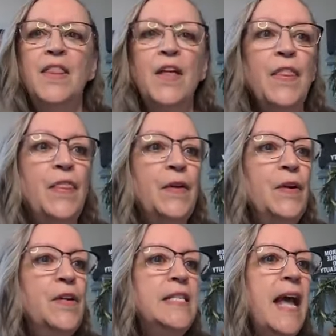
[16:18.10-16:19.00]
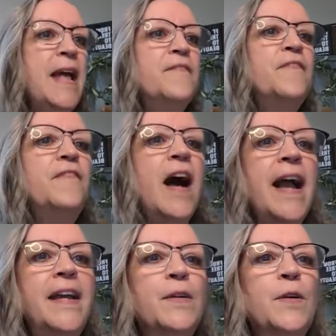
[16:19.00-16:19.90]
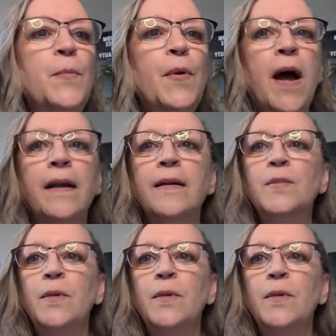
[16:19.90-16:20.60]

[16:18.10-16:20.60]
The third and final product